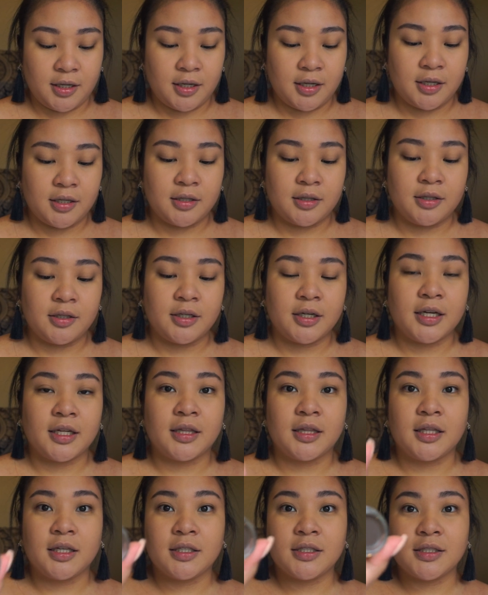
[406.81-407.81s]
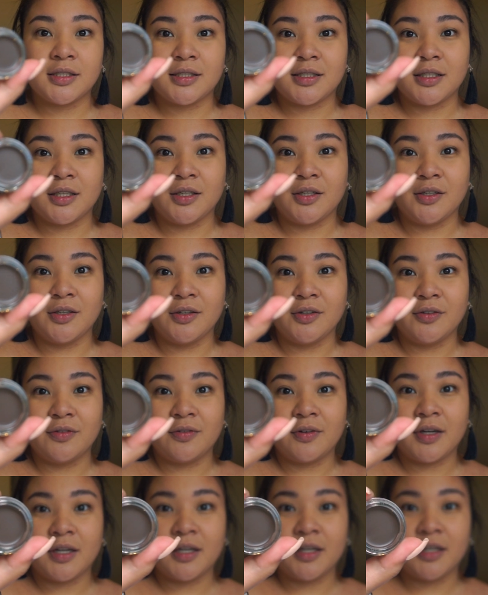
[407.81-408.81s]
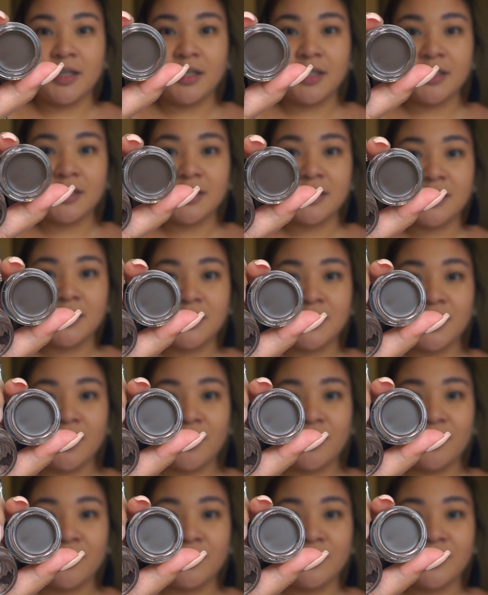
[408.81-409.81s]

and look at this new one. It's so